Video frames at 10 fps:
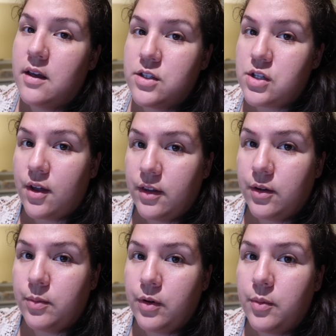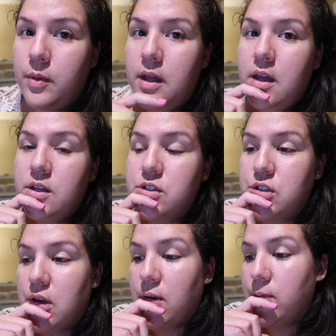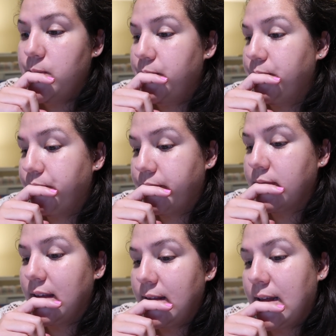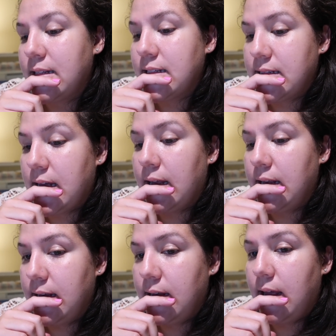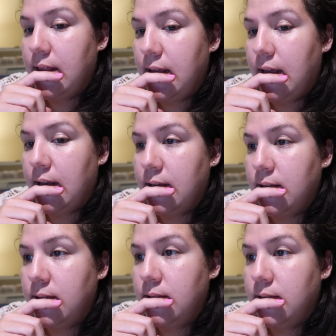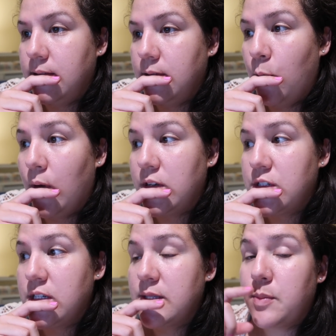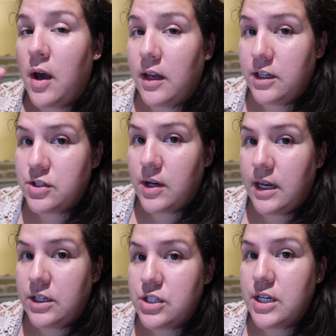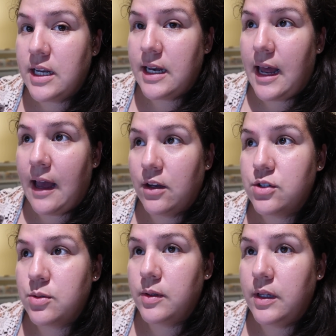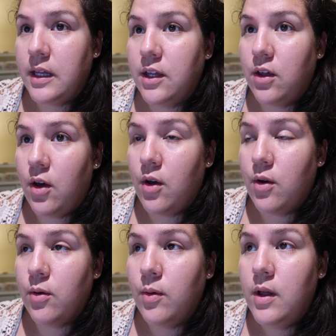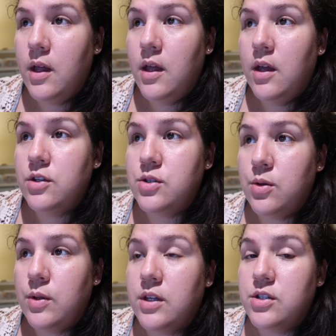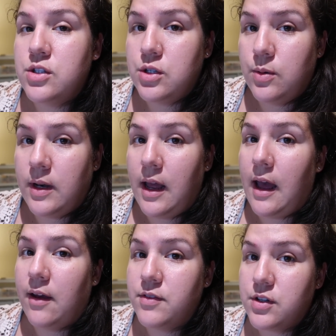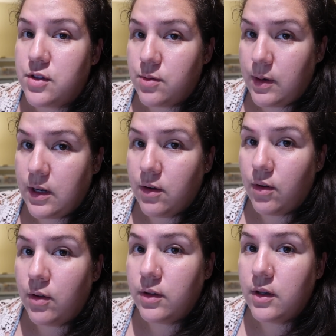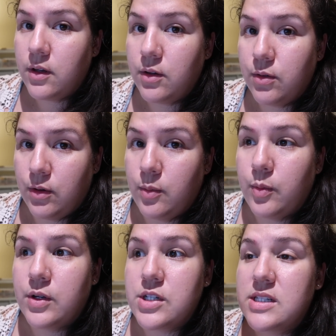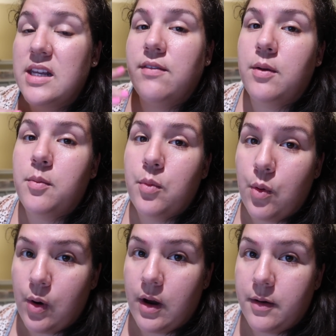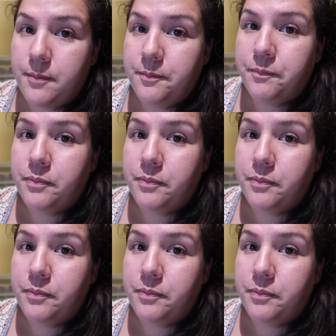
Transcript: the toddler room so that's exciting and then once she's potty trained she can actually go to the two and a half to three year old group which is even more